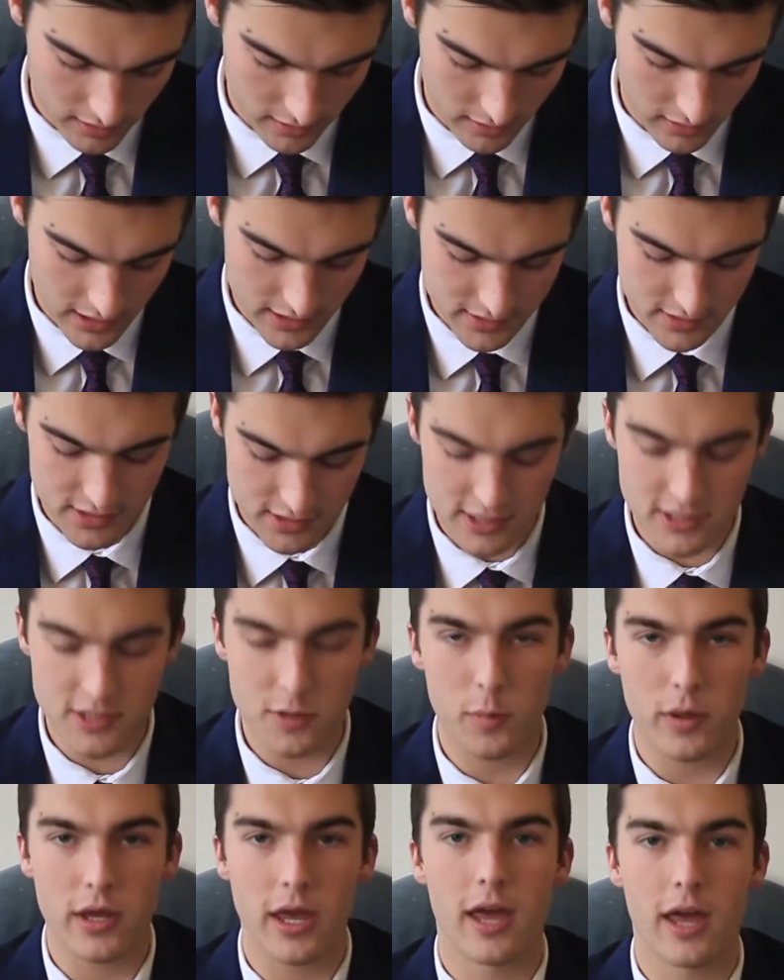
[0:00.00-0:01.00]
As the
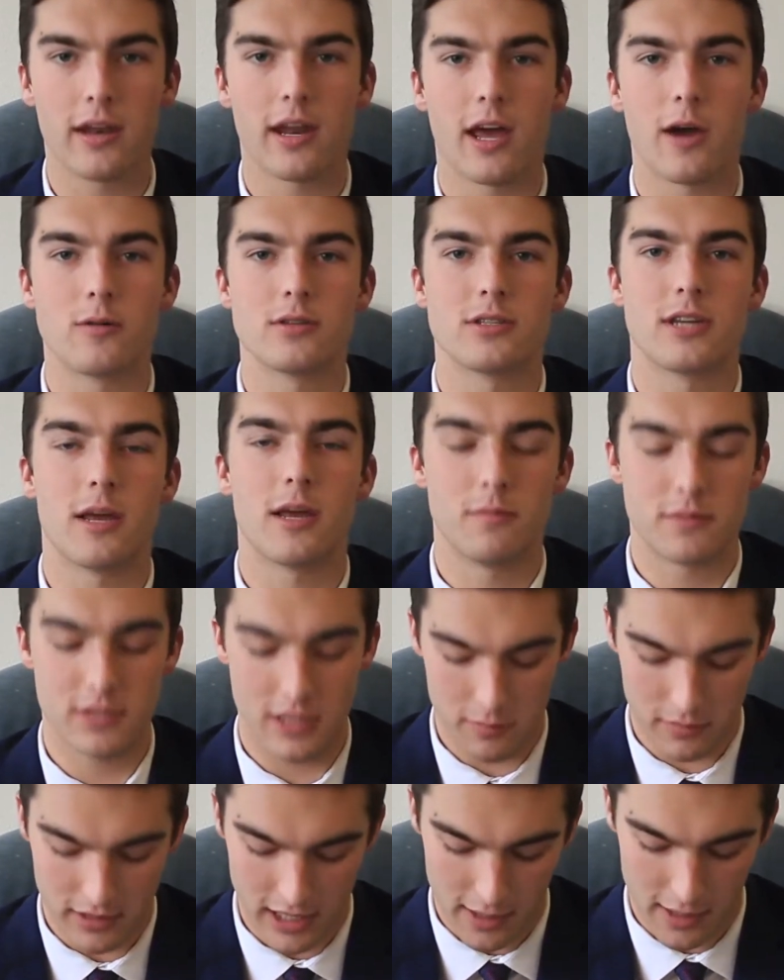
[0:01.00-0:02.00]
season began, I was named
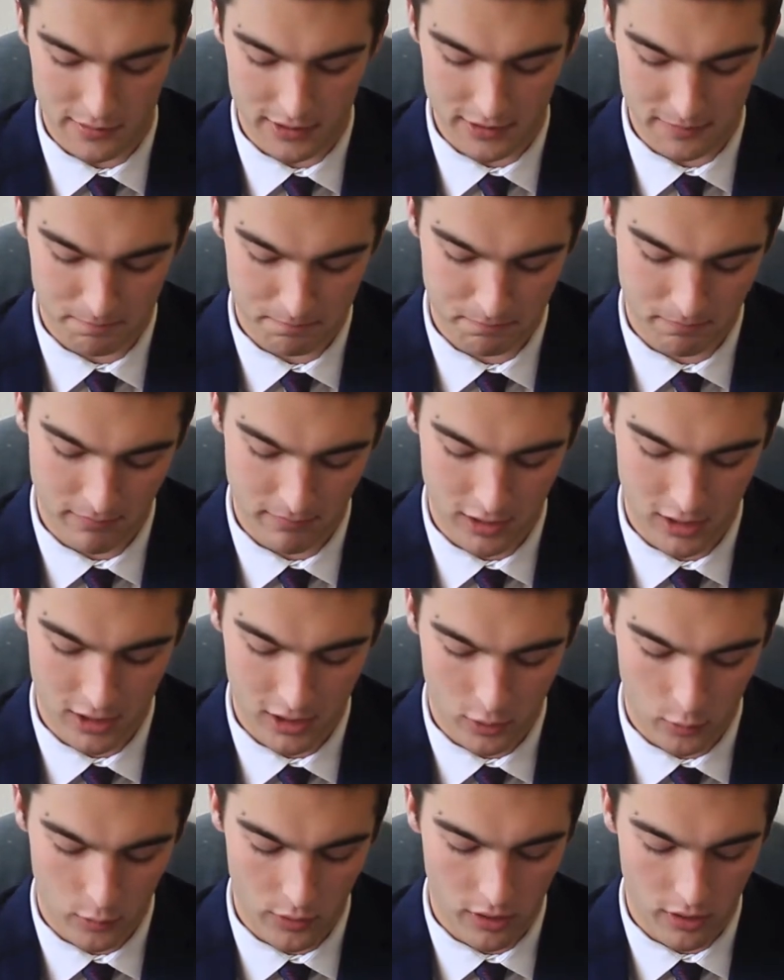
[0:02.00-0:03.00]
team captain.
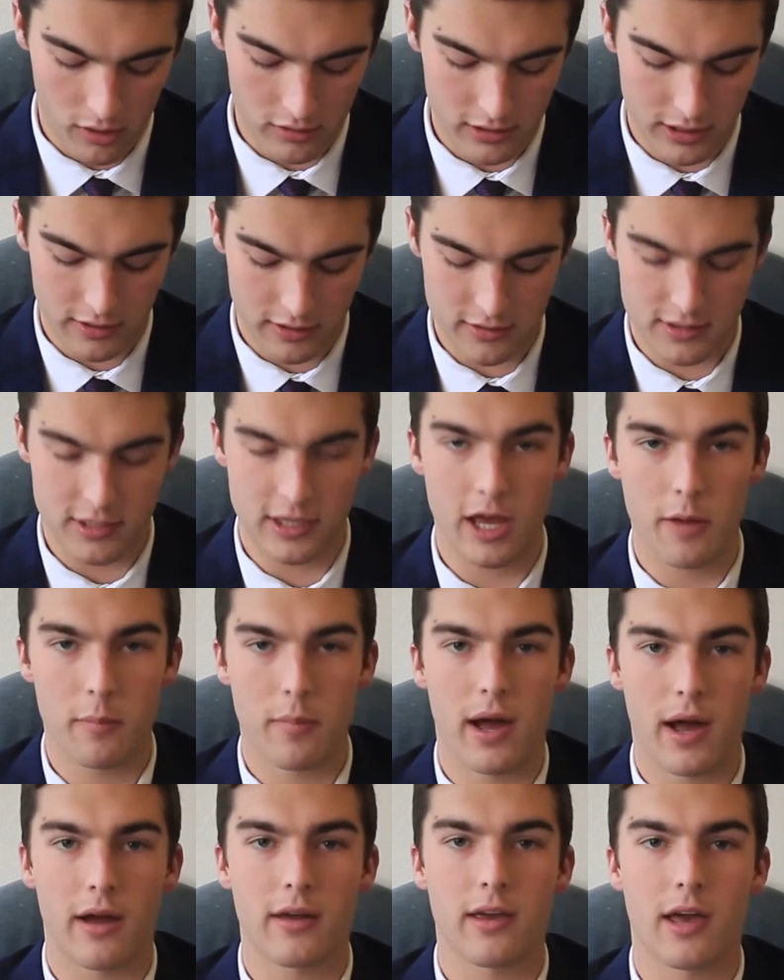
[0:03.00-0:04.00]
We were all eager to get
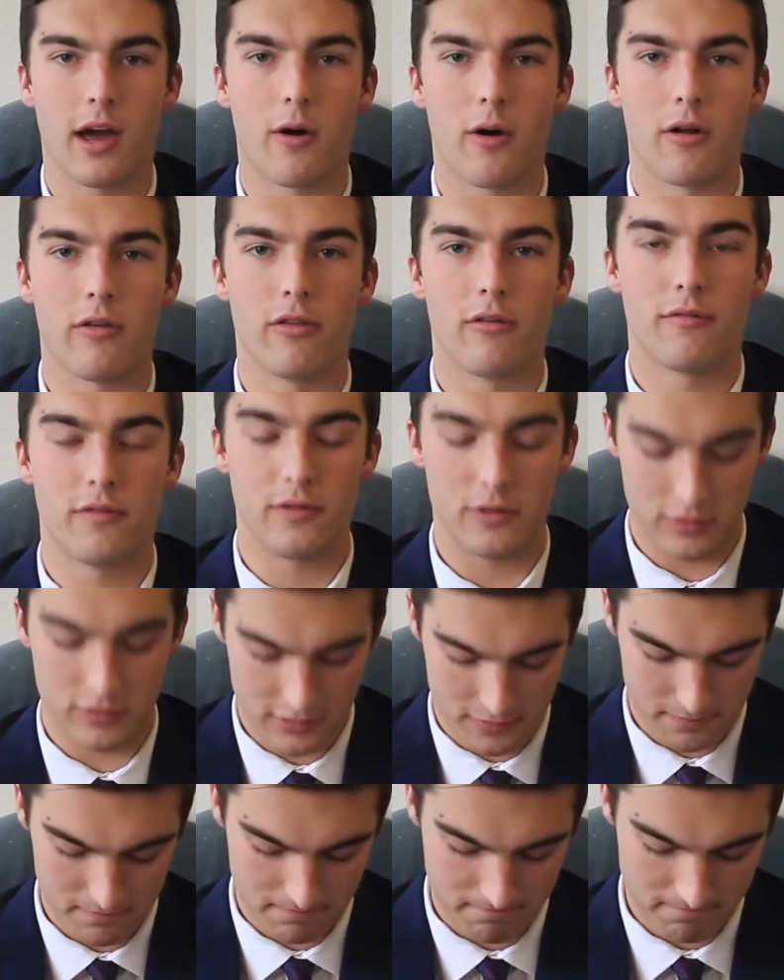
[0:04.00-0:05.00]
back out on the field.
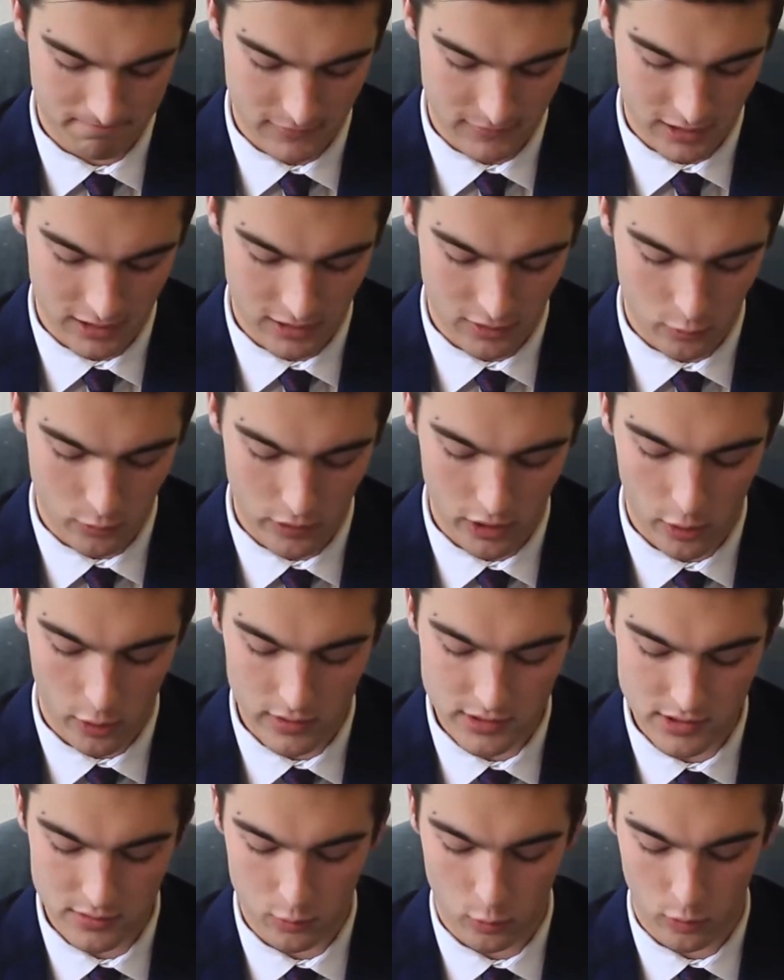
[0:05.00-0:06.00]
We had
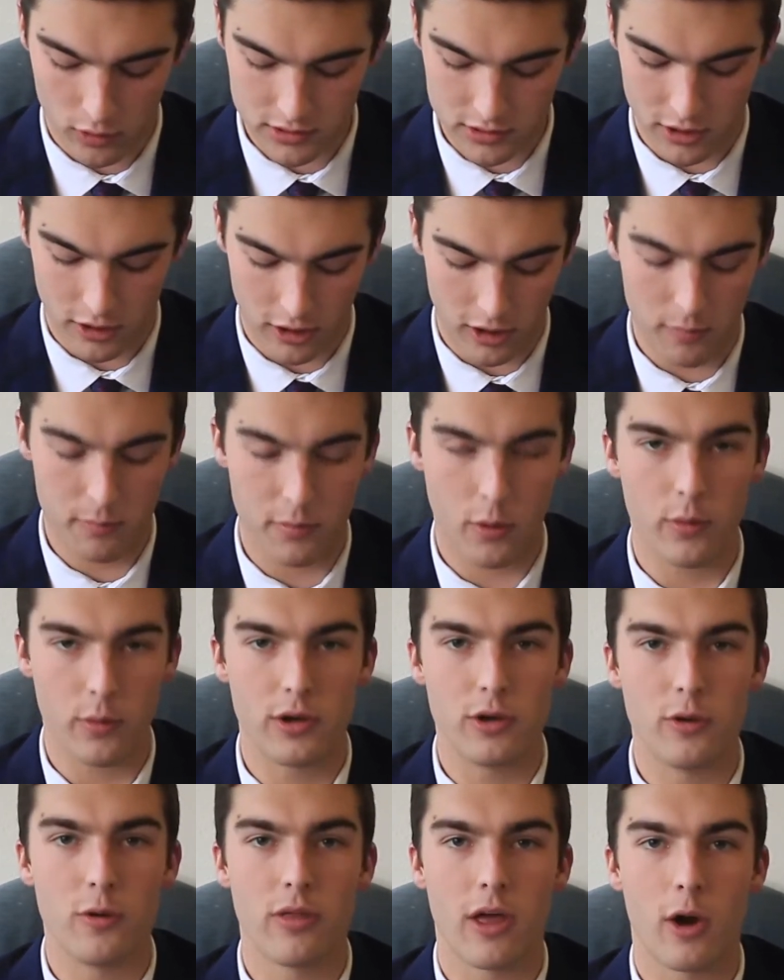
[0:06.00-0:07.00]
always worked hard, but we
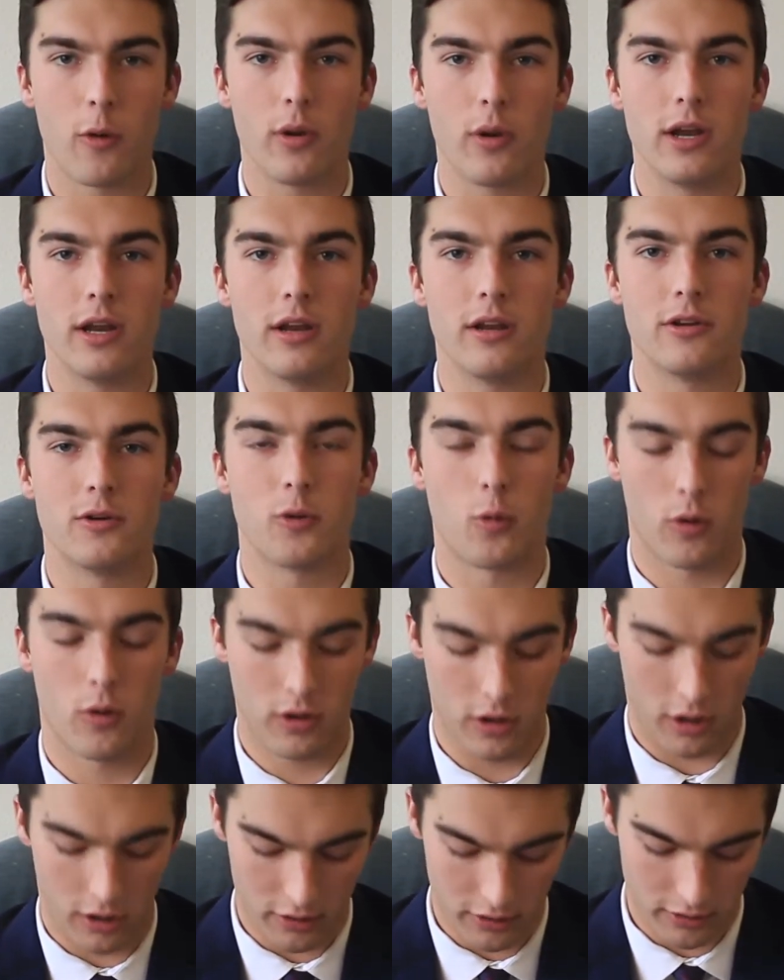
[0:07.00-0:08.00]
knew that we needed to
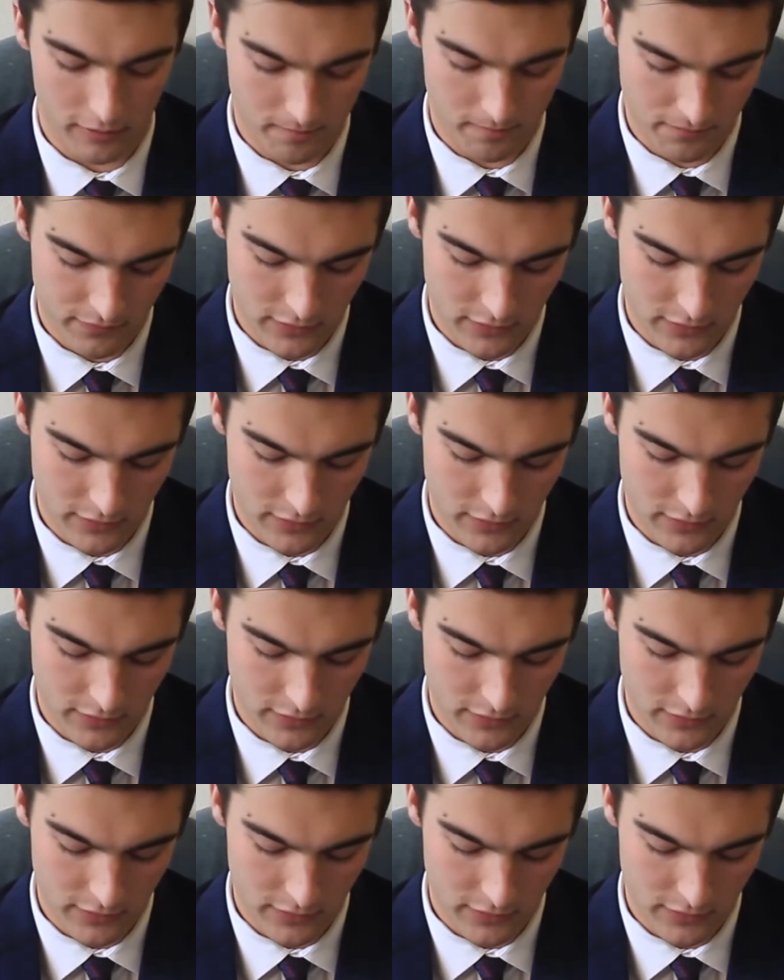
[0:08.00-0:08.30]
work harder.